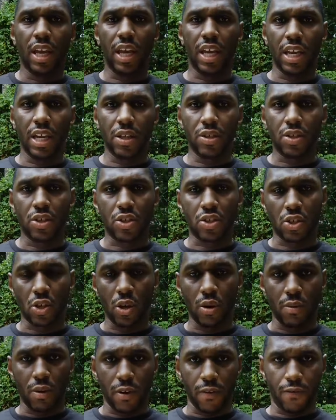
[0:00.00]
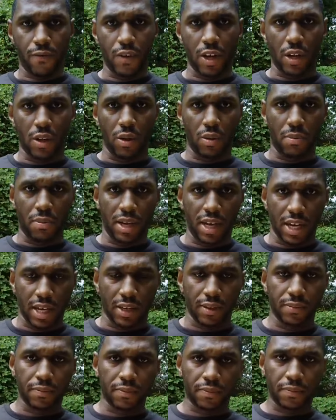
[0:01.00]
and to serve your fellow
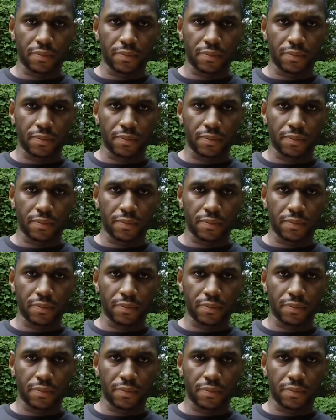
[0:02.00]
man